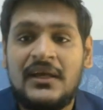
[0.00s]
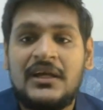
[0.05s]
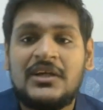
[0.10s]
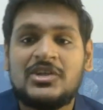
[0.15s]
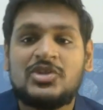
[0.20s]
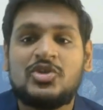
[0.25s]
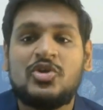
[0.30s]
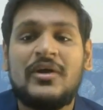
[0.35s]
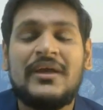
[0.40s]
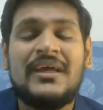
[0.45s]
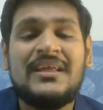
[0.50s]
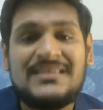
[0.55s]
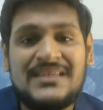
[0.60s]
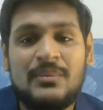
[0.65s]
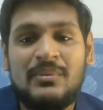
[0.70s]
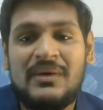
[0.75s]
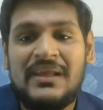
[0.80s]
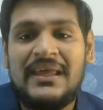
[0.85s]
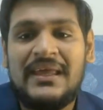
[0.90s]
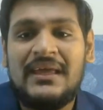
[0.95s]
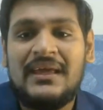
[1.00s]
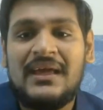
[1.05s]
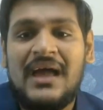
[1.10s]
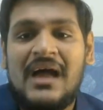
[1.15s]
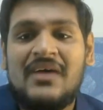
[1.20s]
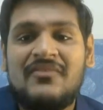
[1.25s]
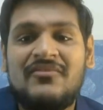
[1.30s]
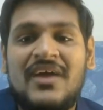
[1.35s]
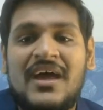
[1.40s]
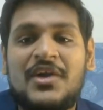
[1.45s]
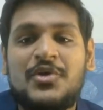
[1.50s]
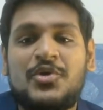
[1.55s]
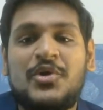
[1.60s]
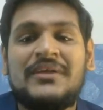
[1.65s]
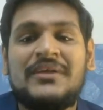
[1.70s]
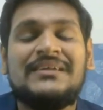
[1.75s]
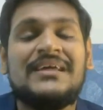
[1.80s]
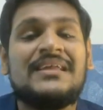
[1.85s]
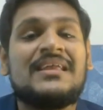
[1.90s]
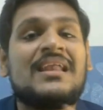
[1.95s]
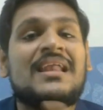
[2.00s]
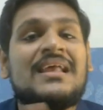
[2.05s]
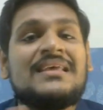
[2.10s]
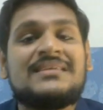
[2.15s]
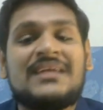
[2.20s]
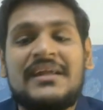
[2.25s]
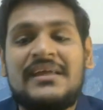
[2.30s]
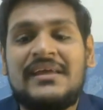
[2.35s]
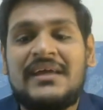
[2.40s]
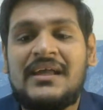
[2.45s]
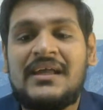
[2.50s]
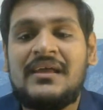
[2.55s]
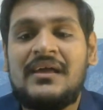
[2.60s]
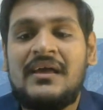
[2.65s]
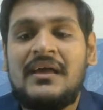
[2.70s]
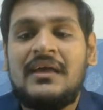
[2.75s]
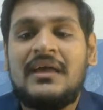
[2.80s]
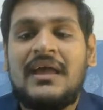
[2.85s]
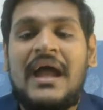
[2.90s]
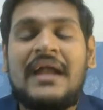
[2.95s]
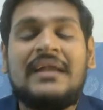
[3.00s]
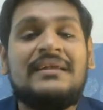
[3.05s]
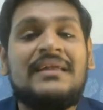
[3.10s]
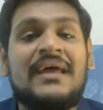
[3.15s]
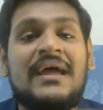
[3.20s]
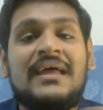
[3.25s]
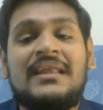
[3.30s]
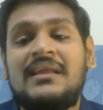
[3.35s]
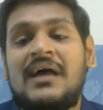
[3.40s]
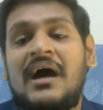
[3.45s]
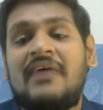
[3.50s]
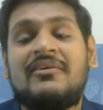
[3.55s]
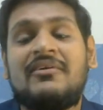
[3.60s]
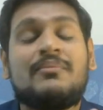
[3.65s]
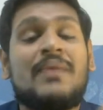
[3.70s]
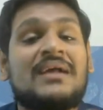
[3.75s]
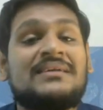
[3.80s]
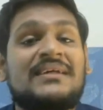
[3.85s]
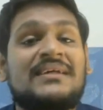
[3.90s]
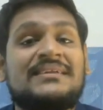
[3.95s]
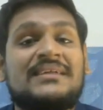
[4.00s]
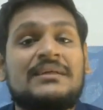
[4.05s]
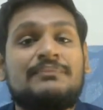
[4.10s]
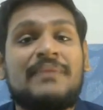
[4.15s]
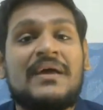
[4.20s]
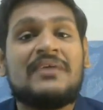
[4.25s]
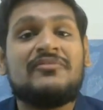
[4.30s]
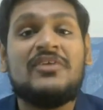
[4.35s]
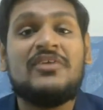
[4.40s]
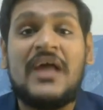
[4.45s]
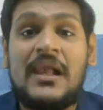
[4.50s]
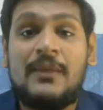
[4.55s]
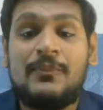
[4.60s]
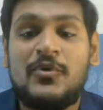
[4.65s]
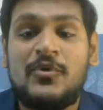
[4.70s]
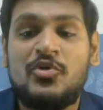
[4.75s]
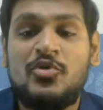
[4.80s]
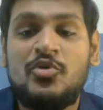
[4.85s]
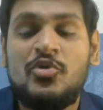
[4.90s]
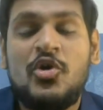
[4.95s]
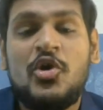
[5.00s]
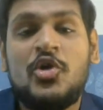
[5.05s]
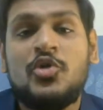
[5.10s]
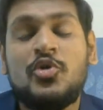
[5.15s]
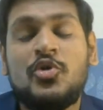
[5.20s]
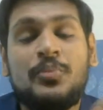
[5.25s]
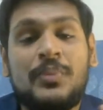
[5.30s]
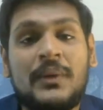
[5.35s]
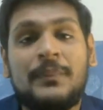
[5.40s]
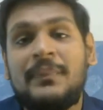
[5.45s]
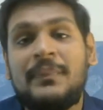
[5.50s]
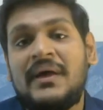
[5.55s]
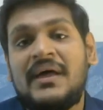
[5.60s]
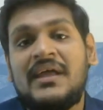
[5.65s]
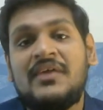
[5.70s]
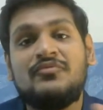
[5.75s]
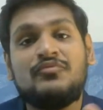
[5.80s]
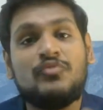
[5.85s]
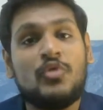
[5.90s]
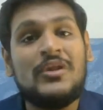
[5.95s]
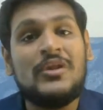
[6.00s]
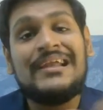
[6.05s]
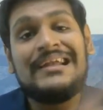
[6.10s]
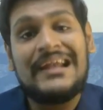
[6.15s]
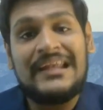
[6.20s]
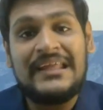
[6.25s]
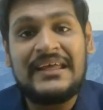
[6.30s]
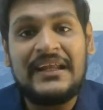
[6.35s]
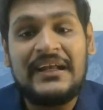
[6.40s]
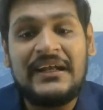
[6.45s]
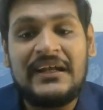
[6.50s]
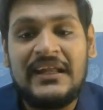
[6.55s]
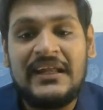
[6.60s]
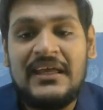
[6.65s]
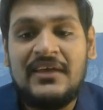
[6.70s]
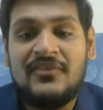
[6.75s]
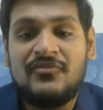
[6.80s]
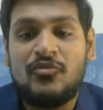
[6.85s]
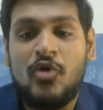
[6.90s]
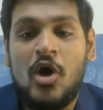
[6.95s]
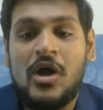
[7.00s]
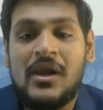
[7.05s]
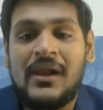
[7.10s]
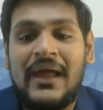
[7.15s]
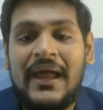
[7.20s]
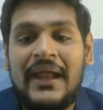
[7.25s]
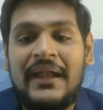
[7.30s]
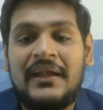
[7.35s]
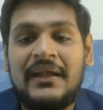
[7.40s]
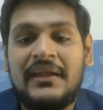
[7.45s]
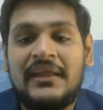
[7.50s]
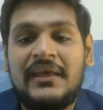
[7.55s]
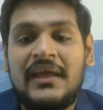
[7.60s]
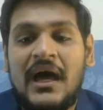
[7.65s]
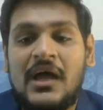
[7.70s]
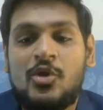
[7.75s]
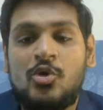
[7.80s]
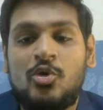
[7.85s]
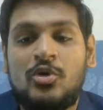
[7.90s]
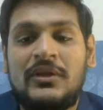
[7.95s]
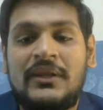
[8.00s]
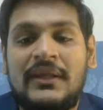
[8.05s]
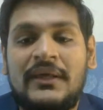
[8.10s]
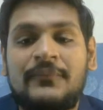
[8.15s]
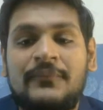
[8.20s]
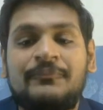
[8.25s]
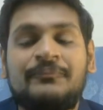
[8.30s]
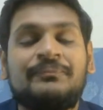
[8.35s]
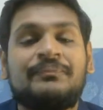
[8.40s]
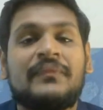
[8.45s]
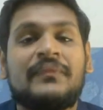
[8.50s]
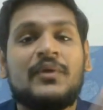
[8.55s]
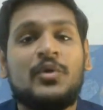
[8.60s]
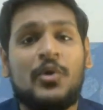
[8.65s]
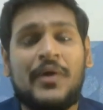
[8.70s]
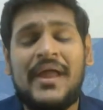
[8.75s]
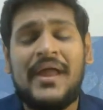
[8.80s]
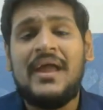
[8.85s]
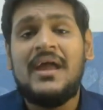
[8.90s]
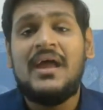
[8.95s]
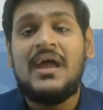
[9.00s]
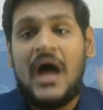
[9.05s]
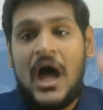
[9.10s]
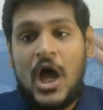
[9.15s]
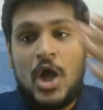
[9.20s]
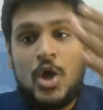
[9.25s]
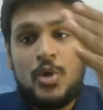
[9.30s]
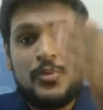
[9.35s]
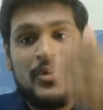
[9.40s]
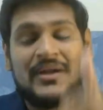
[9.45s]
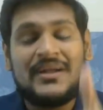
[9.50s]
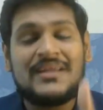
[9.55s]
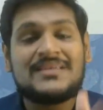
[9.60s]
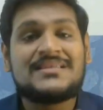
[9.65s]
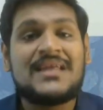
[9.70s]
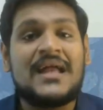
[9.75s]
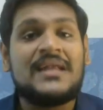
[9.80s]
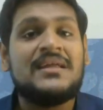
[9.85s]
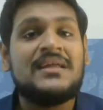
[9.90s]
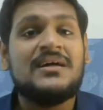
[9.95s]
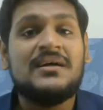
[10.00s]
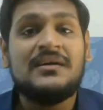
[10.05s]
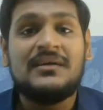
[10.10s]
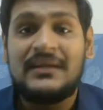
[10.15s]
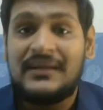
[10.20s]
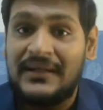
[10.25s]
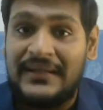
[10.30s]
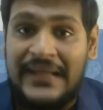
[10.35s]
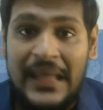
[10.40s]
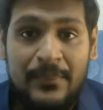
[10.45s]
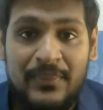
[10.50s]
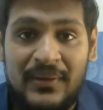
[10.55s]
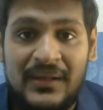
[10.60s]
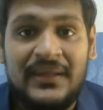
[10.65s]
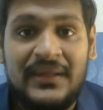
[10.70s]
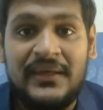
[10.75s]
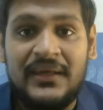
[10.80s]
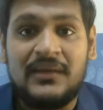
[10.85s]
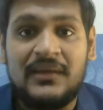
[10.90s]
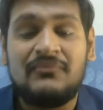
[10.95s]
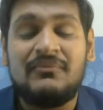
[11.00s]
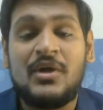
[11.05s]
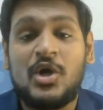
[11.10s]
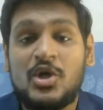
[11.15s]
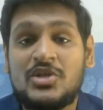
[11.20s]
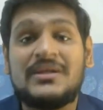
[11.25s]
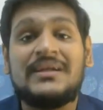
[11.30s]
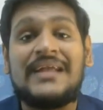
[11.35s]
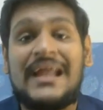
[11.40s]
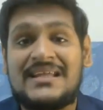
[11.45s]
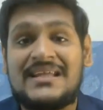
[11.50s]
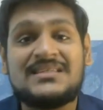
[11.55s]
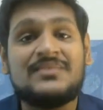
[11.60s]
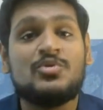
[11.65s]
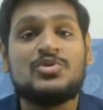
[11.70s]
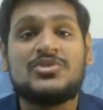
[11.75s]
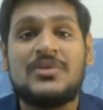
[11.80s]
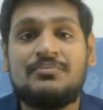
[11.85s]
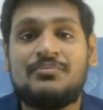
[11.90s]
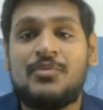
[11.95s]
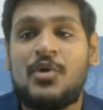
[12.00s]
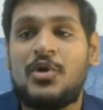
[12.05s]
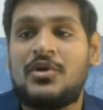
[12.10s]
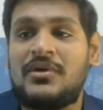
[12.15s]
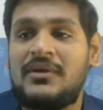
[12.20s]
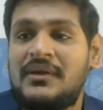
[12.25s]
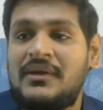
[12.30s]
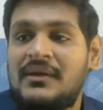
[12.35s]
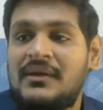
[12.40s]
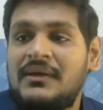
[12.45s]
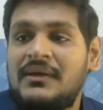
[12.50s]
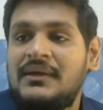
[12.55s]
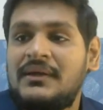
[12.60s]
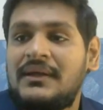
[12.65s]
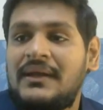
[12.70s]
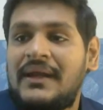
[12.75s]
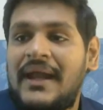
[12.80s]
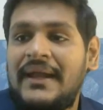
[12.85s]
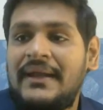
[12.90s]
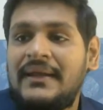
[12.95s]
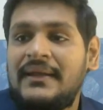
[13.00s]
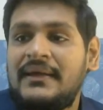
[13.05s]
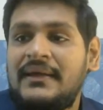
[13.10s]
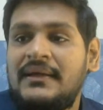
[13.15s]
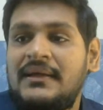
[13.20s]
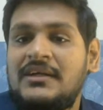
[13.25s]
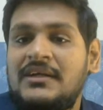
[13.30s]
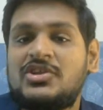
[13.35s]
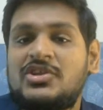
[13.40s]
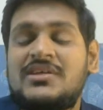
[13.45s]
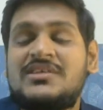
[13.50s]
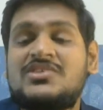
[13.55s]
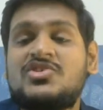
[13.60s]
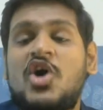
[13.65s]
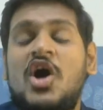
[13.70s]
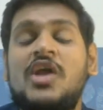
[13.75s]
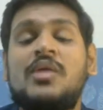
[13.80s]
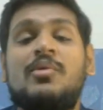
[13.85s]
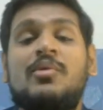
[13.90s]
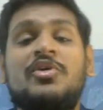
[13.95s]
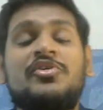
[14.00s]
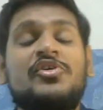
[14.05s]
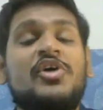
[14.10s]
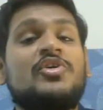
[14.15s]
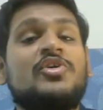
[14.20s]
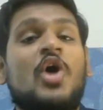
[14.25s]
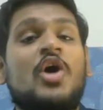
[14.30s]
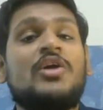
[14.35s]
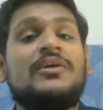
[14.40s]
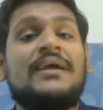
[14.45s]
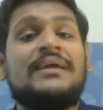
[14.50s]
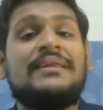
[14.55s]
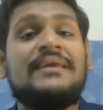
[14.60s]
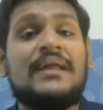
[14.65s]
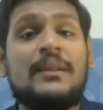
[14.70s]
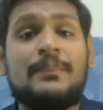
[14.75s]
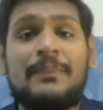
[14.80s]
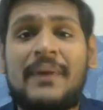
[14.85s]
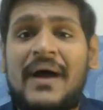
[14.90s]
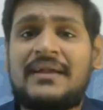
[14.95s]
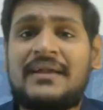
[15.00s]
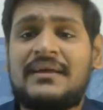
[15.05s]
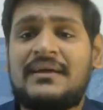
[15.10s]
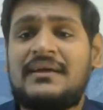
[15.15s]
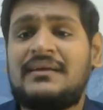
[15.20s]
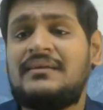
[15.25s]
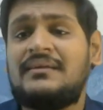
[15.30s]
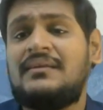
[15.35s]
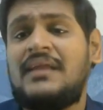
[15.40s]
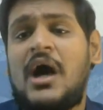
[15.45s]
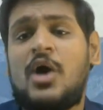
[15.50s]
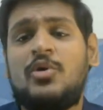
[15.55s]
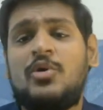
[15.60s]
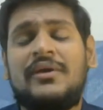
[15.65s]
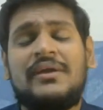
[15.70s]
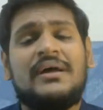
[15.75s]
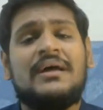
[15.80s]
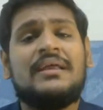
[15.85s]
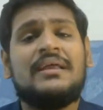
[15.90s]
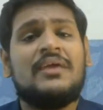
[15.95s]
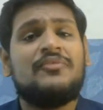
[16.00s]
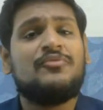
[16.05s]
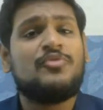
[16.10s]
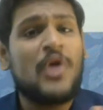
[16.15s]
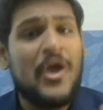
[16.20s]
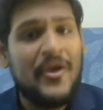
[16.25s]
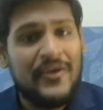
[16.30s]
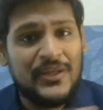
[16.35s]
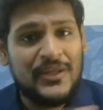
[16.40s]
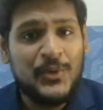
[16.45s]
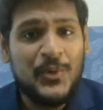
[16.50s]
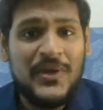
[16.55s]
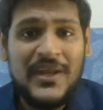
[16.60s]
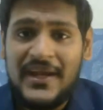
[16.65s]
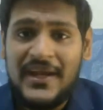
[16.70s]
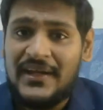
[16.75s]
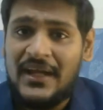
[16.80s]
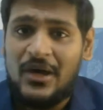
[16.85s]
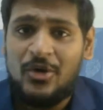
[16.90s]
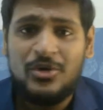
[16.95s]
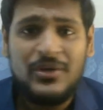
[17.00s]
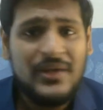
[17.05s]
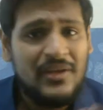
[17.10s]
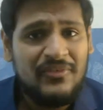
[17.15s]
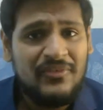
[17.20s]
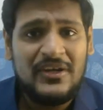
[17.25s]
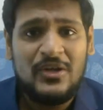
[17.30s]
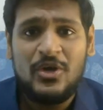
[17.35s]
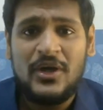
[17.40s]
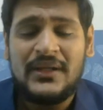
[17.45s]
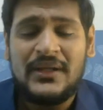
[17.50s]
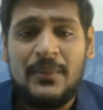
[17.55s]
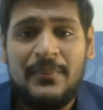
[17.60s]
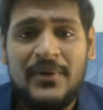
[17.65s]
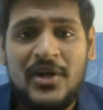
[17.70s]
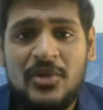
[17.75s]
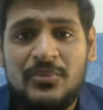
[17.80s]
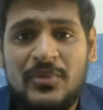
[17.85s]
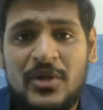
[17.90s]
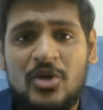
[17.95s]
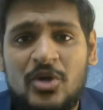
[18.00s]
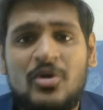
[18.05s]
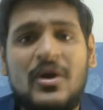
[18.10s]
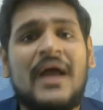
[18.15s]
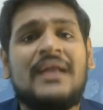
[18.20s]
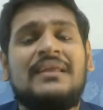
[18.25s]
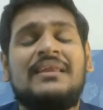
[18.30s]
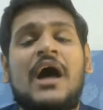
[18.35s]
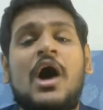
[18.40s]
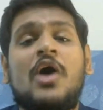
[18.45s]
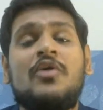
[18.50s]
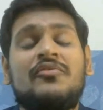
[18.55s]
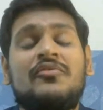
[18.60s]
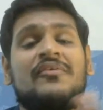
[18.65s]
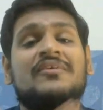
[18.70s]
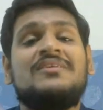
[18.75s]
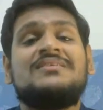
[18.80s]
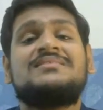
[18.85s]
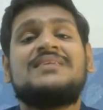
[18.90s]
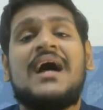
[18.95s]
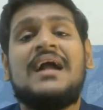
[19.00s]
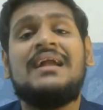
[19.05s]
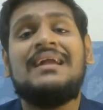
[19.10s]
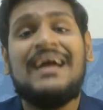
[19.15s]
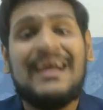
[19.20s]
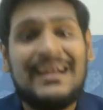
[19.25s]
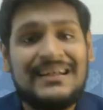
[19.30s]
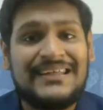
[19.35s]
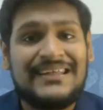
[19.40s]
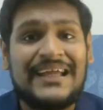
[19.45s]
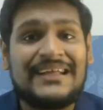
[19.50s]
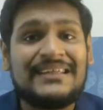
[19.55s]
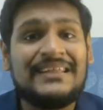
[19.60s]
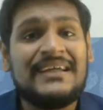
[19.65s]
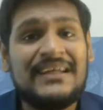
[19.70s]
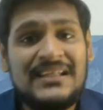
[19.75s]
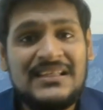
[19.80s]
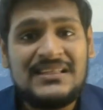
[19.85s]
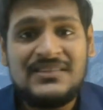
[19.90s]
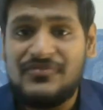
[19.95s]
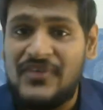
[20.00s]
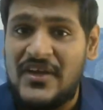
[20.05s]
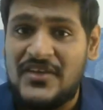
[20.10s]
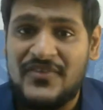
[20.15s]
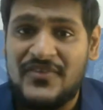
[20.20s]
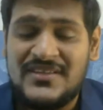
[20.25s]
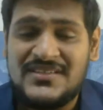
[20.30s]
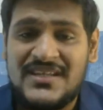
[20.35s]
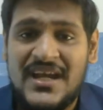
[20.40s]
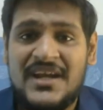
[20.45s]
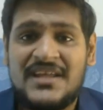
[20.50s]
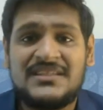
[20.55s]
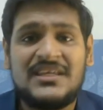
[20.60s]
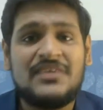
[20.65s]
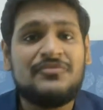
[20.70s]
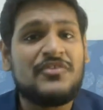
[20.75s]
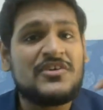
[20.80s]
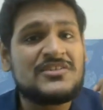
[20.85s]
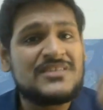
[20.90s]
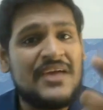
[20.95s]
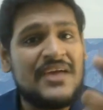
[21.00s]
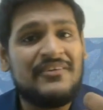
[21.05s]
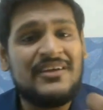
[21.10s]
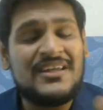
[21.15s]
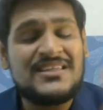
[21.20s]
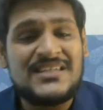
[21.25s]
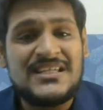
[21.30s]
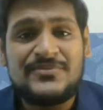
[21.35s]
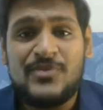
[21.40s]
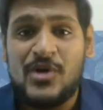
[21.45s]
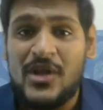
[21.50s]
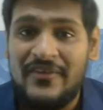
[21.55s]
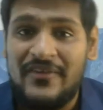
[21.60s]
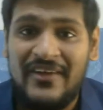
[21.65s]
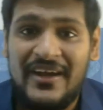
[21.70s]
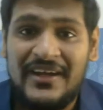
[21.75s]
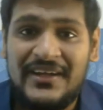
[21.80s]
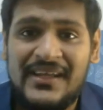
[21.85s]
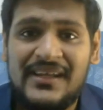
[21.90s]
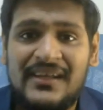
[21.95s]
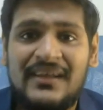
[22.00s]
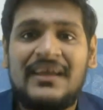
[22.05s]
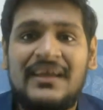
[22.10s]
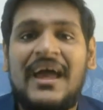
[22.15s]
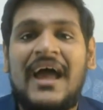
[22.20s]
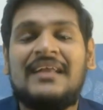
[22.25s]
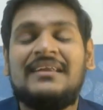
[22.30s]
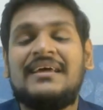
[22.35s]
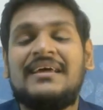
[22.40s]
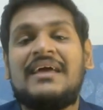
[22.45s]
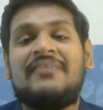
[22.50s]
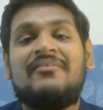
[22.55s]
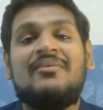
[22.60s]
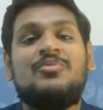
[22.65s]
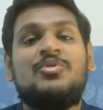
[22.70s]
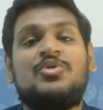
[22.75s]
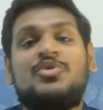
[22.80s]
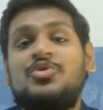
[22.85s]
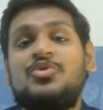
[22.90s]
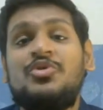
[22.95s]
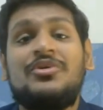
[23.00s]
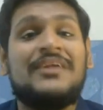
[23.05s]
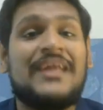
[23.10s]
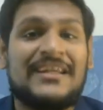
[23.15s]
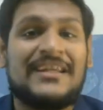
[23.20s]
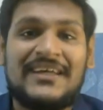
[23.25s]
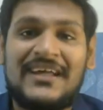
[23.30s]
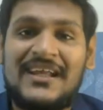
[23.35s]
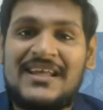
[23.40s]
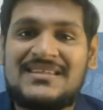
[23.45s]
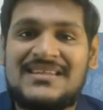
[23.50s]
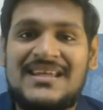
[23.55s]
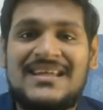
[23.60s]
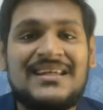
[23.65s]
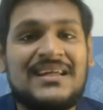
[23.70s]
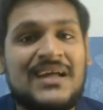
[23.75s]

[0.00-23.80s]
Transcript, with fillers: So in summary, we are doing generalized study here and then our master's pack will help you to prepare fully dedicatedly for NTRO only. Okay, I hope you understand the table here because that is the most important, right? So this is all about your non-technical part now here if you have any query and doubt definitely you can comment down below and now we will start technical phase by strategy first i will discuss for aviator and then i will move to technical assistant